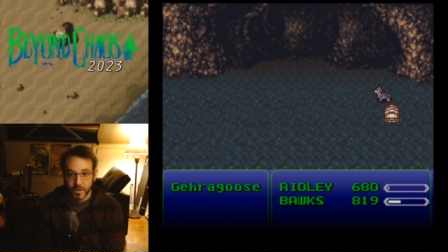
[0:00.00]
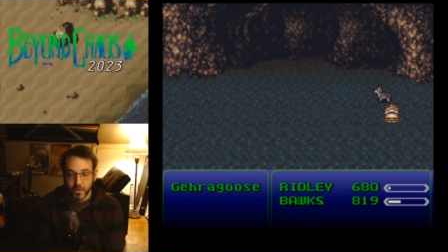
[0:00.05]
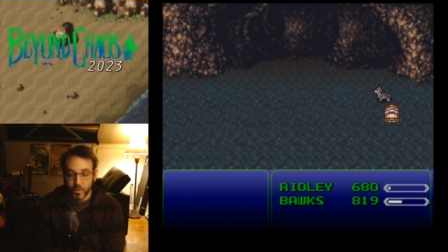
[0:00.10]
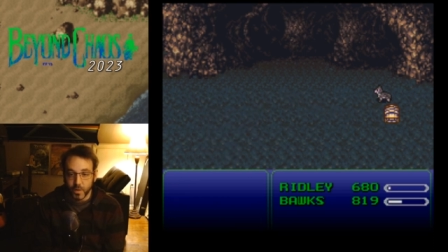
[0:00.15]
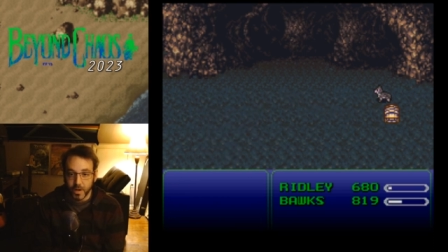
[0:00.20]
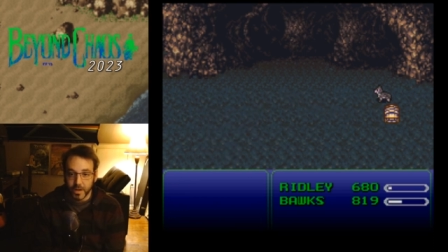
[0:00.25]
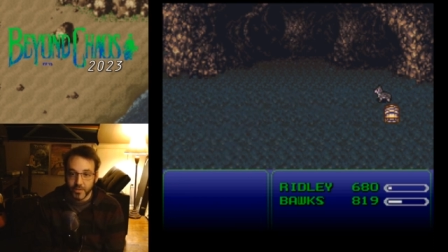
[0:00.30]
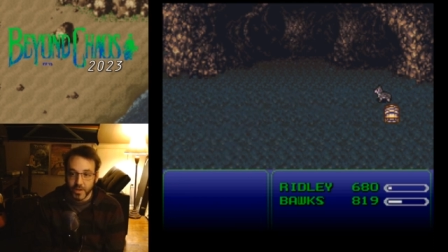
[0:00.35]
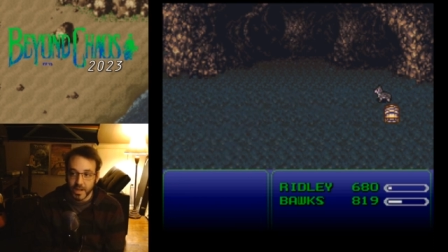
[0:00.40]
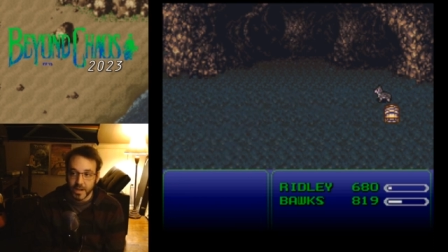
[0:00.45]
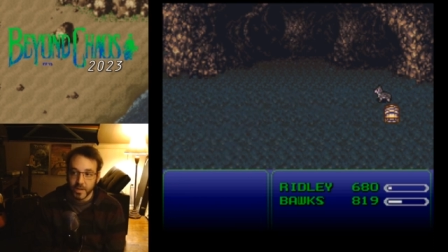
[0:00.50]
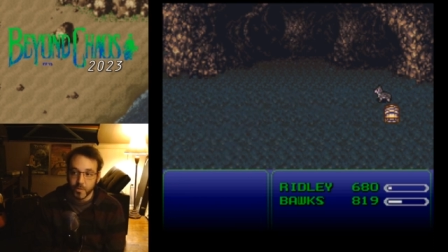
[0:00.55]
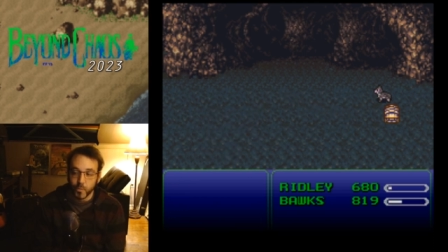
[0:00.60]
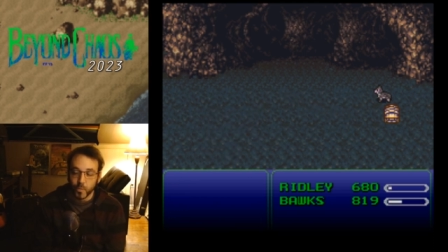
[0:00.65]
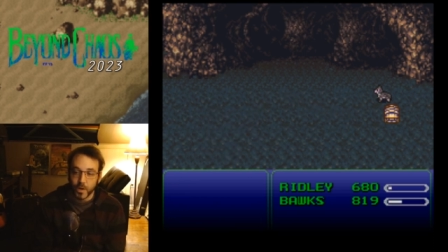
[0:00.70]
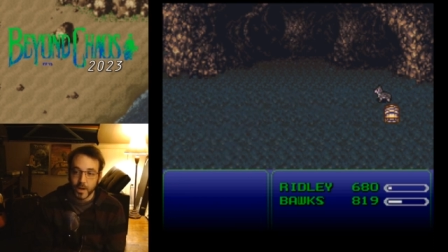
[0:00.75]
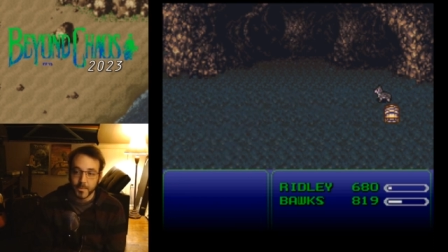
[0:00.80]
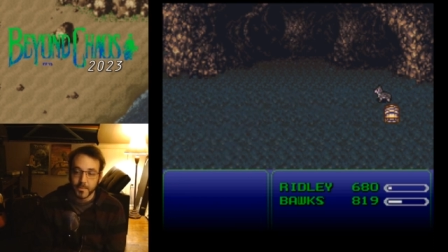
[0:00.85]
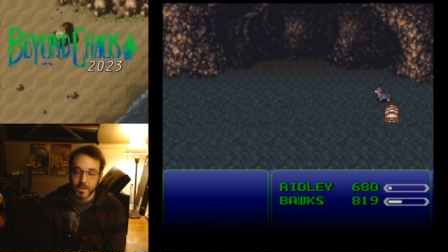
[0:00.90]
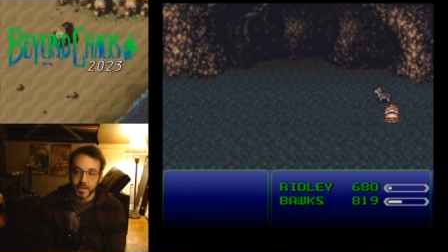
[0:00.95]
Do I have any
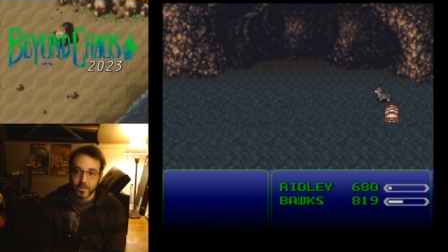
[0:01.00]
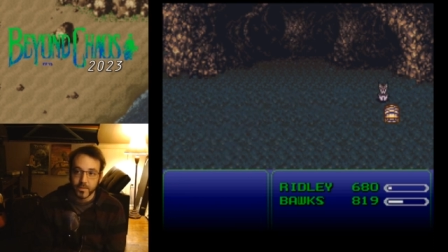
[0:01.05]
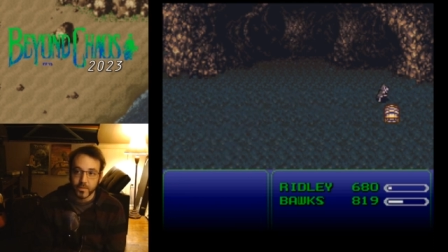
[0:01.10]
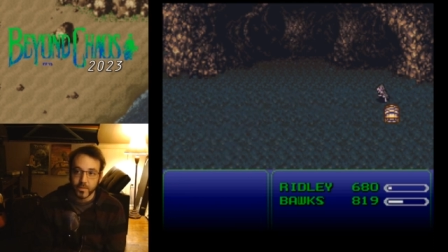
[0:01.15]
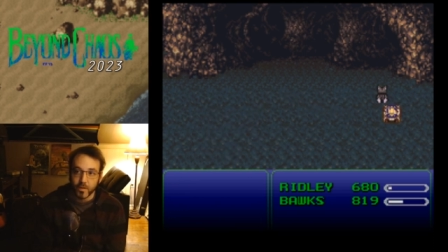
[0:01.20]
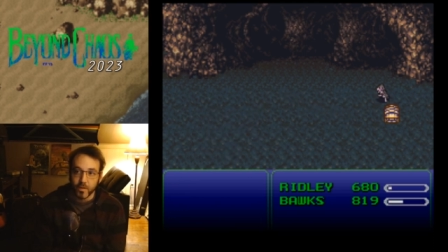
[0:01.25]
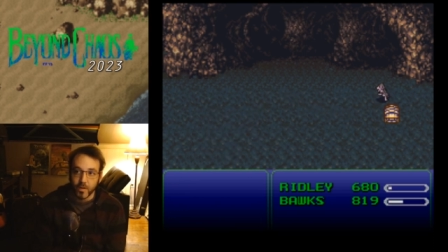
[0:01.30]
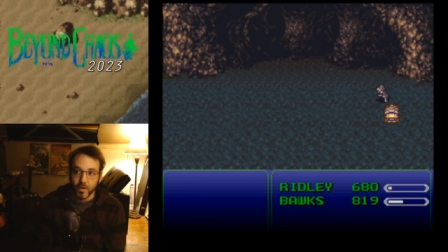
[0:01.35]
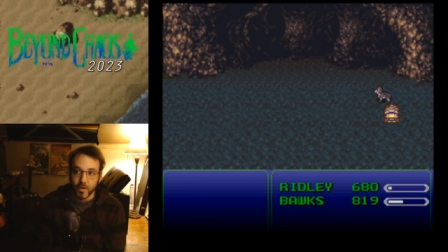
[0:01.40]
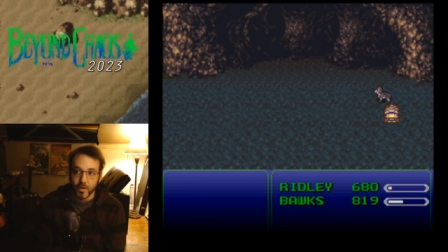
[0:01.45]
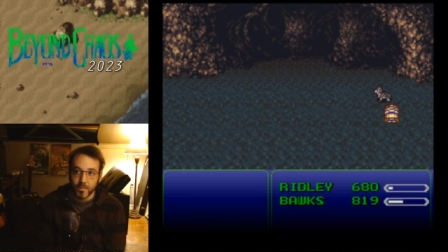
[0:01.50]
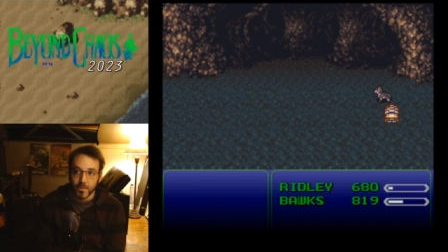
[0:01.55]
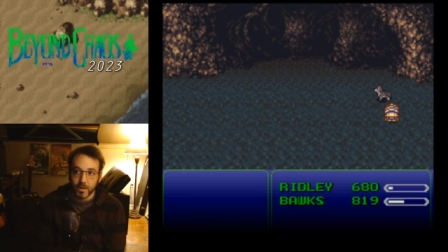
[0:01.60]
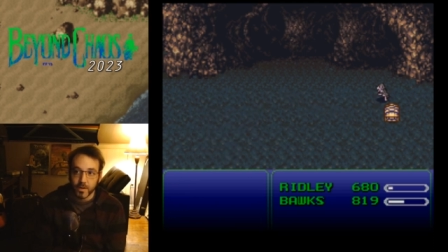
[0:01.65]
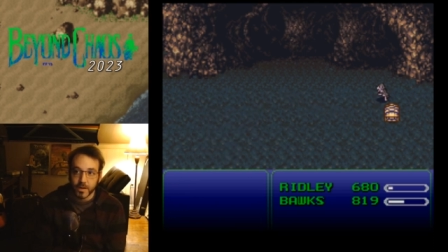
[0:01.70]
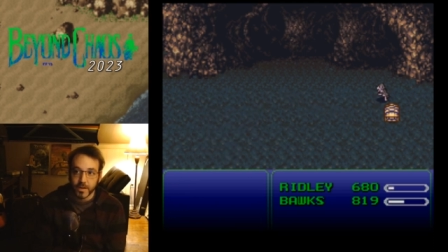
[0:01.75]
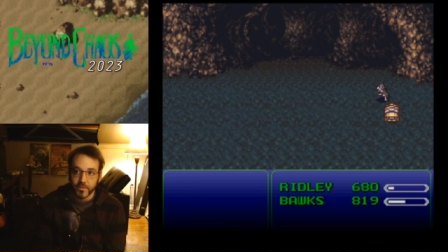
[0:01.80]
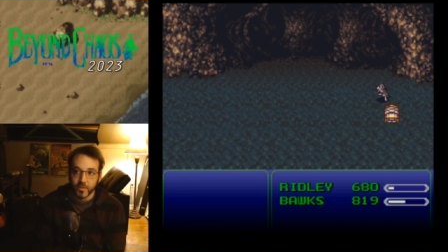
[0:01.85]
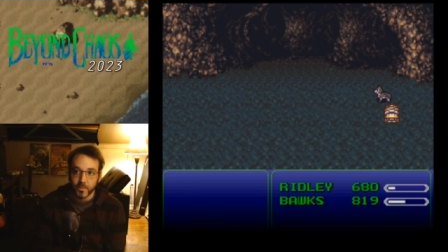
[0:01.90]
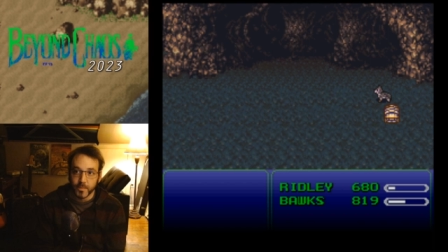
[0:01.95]
weapons or
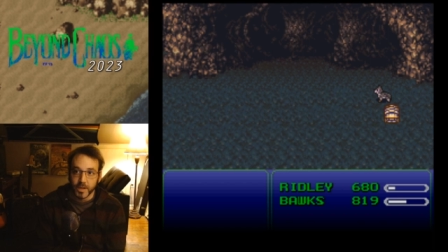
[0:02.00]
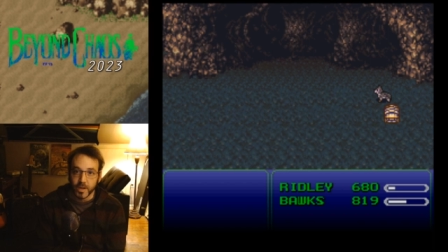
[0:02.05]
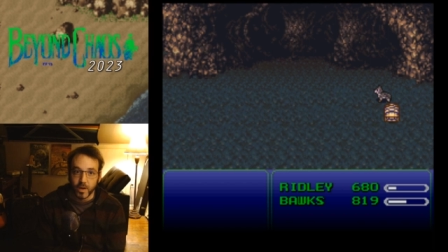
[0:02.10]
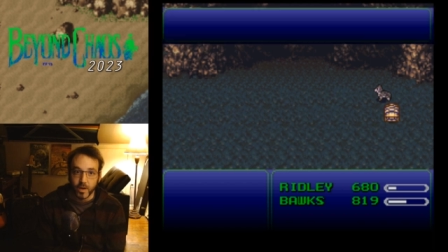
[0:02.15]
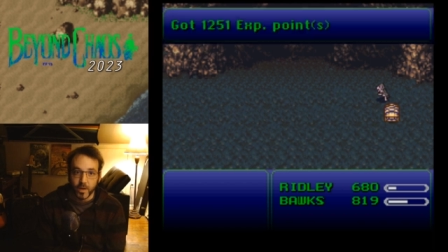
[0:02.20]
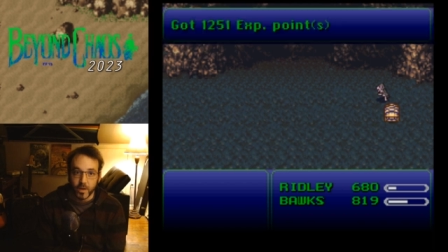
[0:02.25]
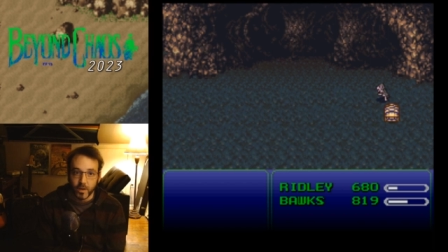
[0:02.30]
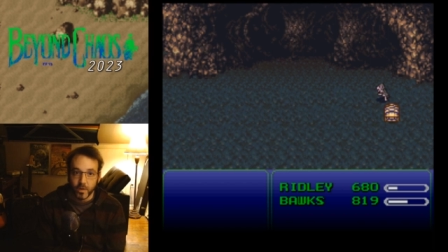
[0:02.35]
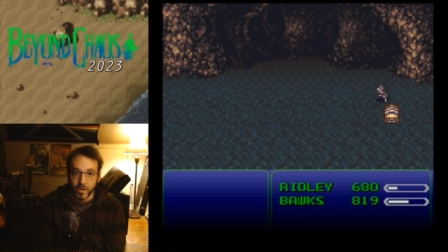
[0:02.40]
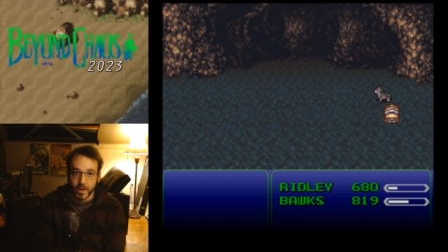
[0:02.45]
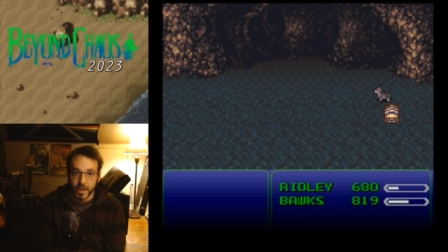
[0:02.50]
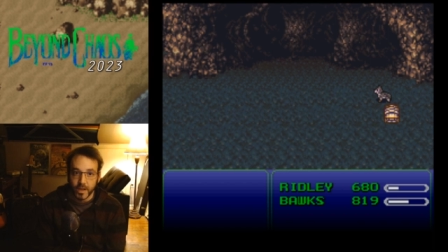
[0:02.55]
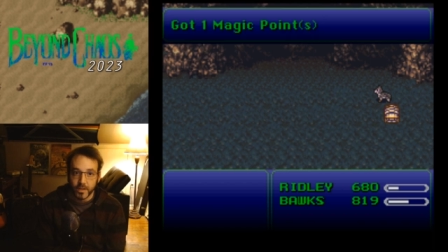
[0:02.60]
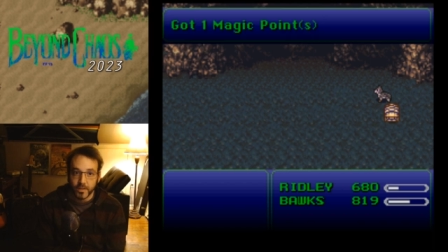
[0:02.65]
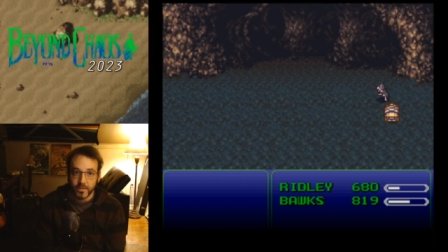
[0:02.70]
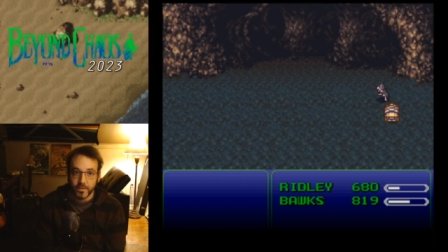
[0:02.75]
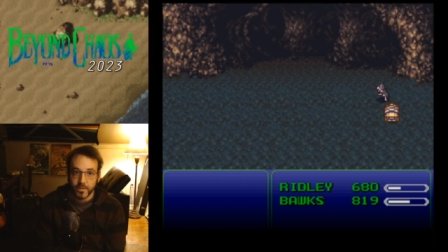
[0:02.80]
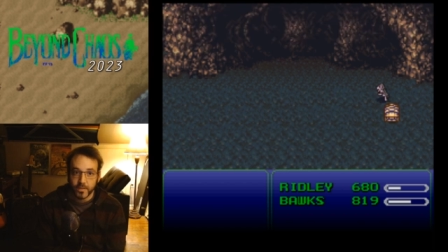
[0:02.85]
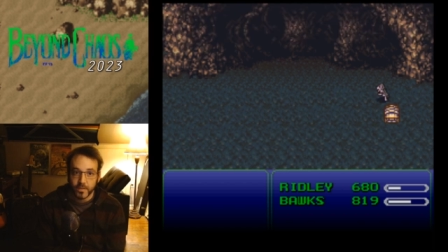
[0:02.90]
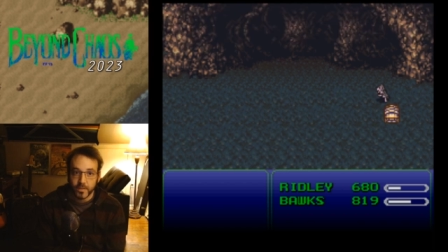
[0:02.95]
armor giving me auto
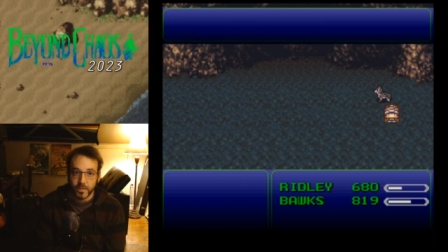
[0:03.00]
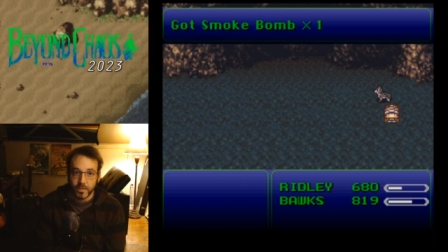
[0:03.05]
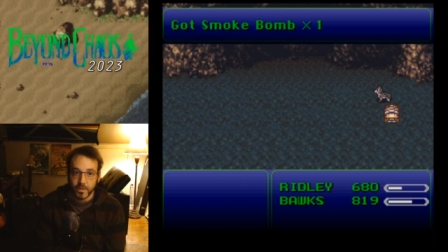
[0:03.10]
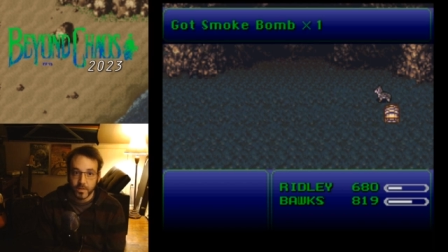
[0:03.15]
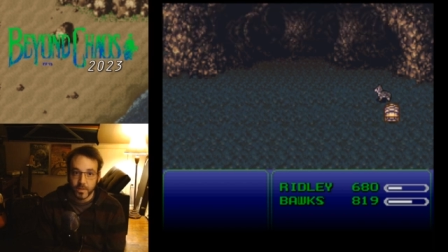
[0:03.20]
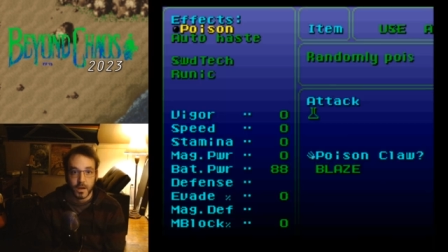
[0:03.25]
haste?